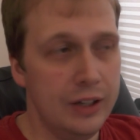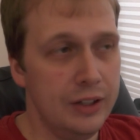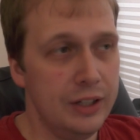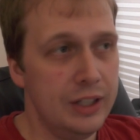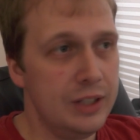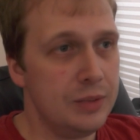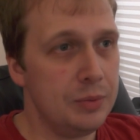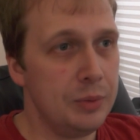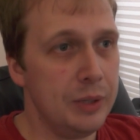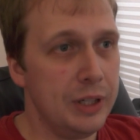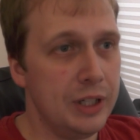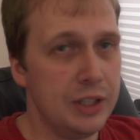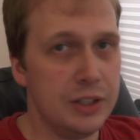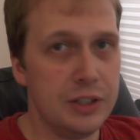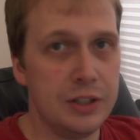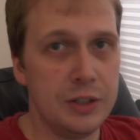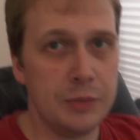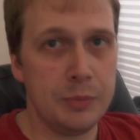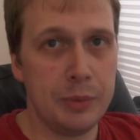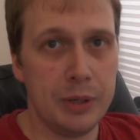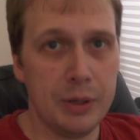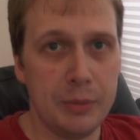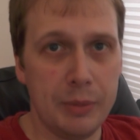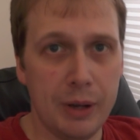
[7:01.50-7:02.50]
And this week has
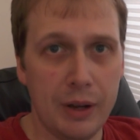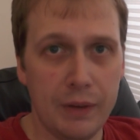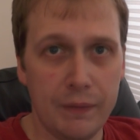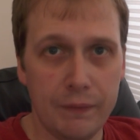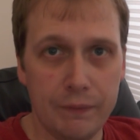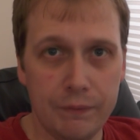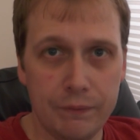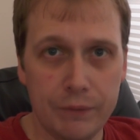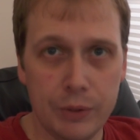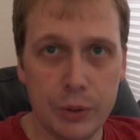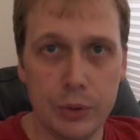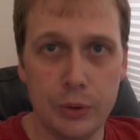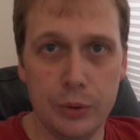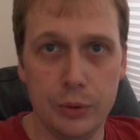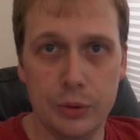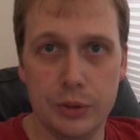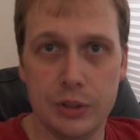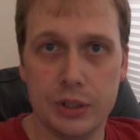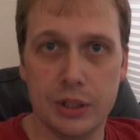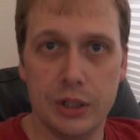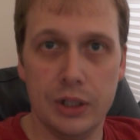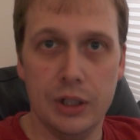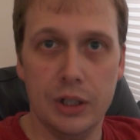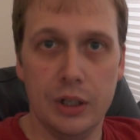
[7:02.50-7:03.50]
just been about
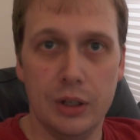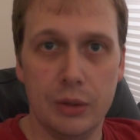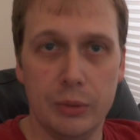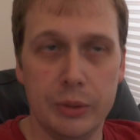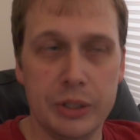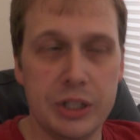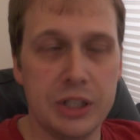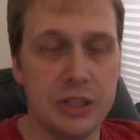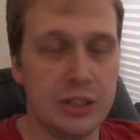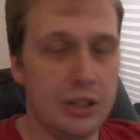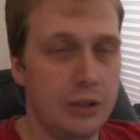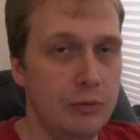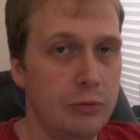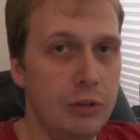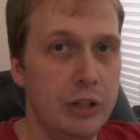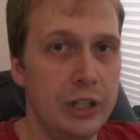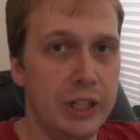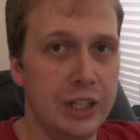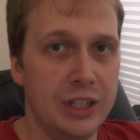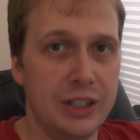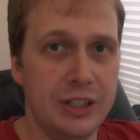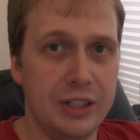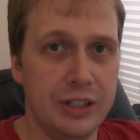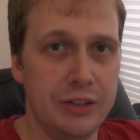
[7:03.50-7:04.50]
food, which is
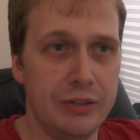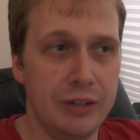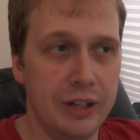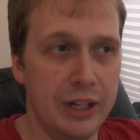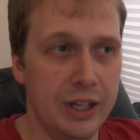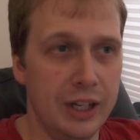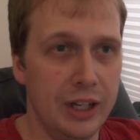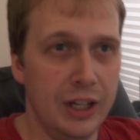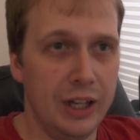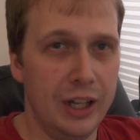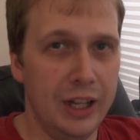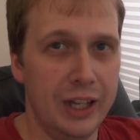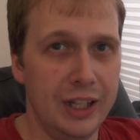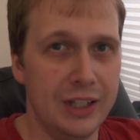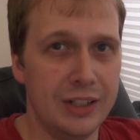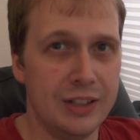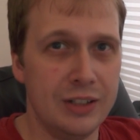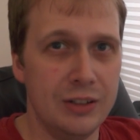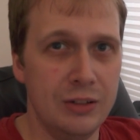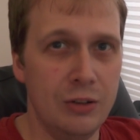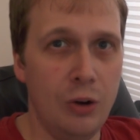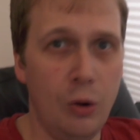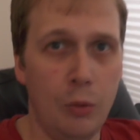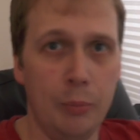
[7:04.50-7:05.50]
ironic considering
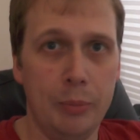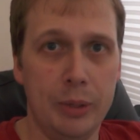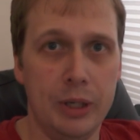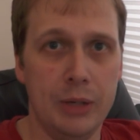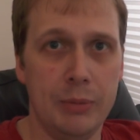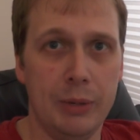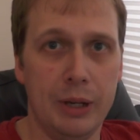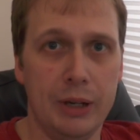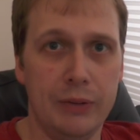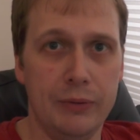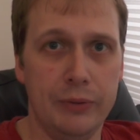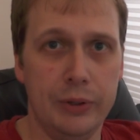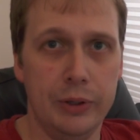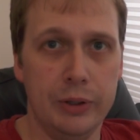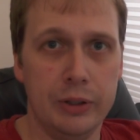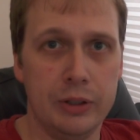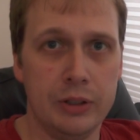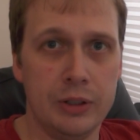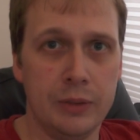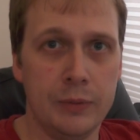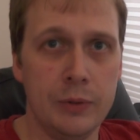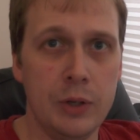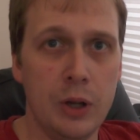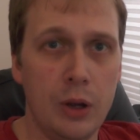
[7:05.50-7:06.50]
it's not been about food,
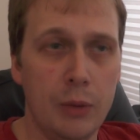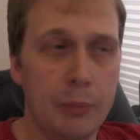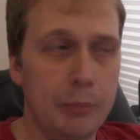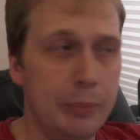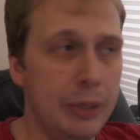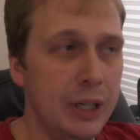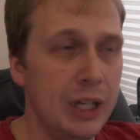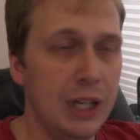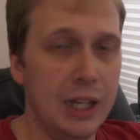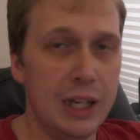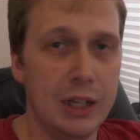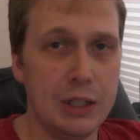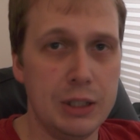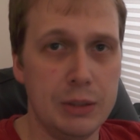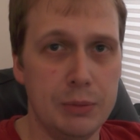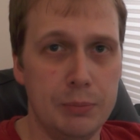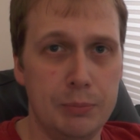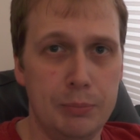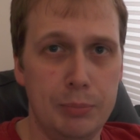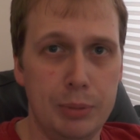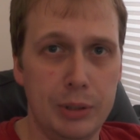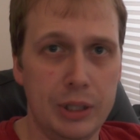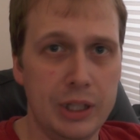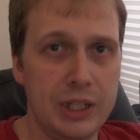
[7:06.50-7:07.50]
because I've not been allowed to
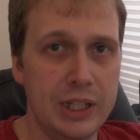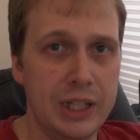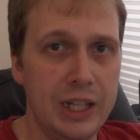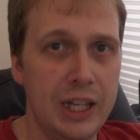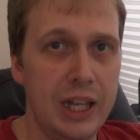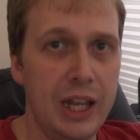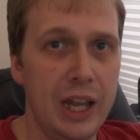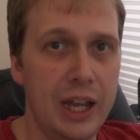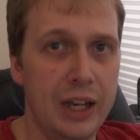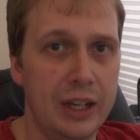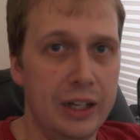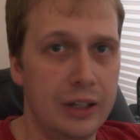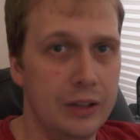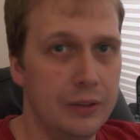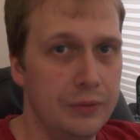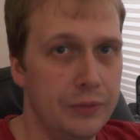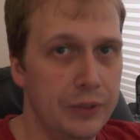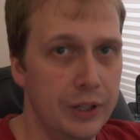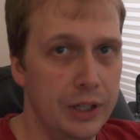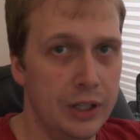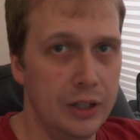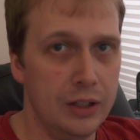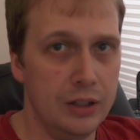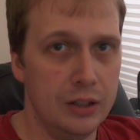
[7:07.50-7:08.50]
bloody eat any
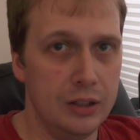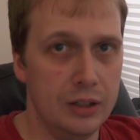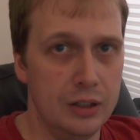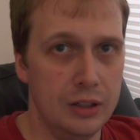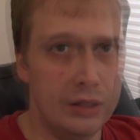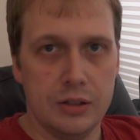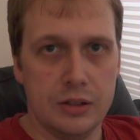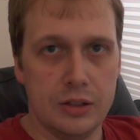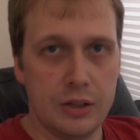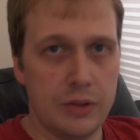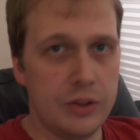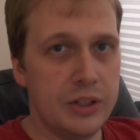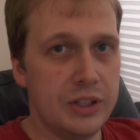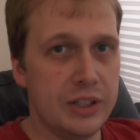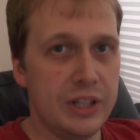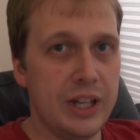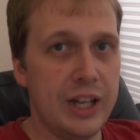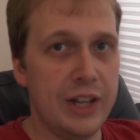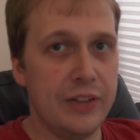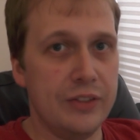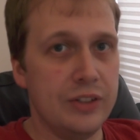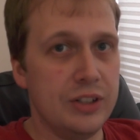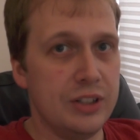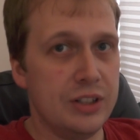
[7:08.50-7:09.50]
of it. So there's
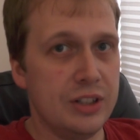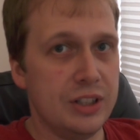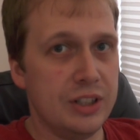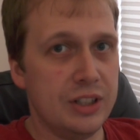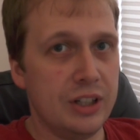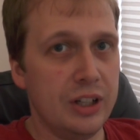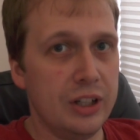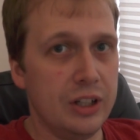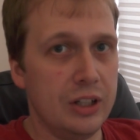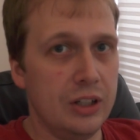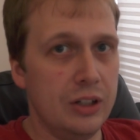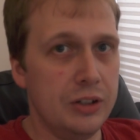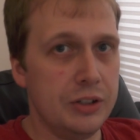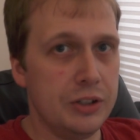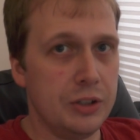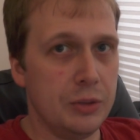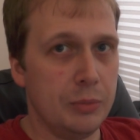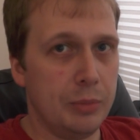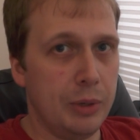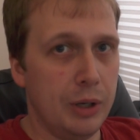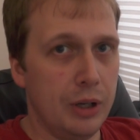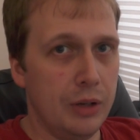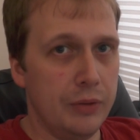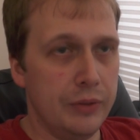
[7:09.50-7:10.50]
that, there's the
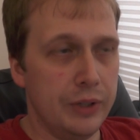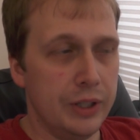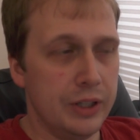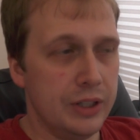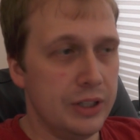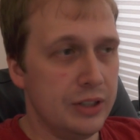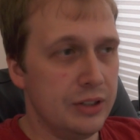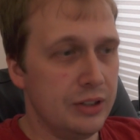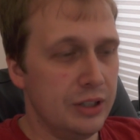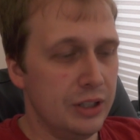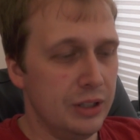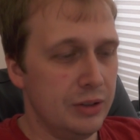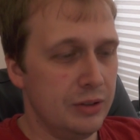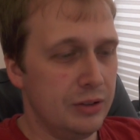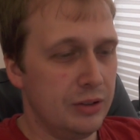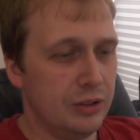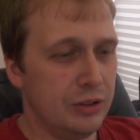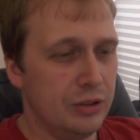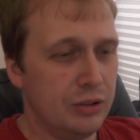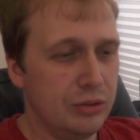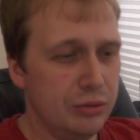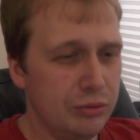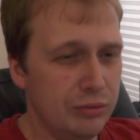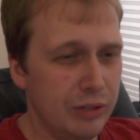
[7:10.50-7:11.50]
psychological part of it, there's the
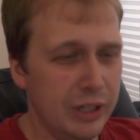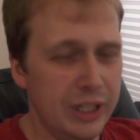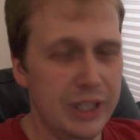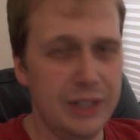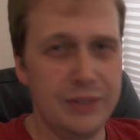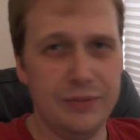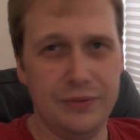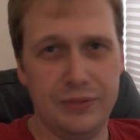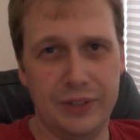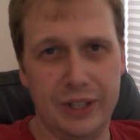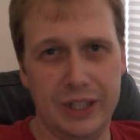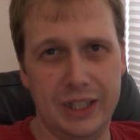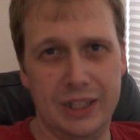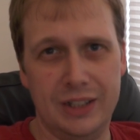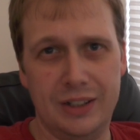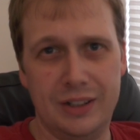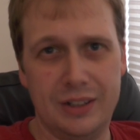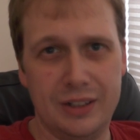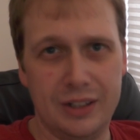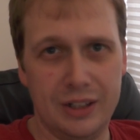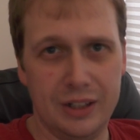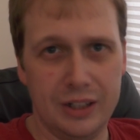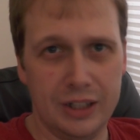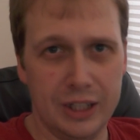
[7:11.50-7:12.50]

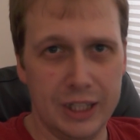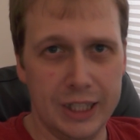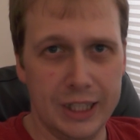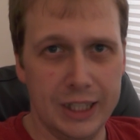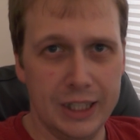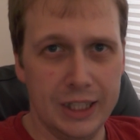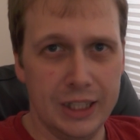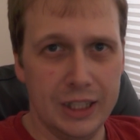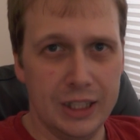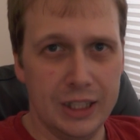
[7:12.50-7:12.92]
cravings and the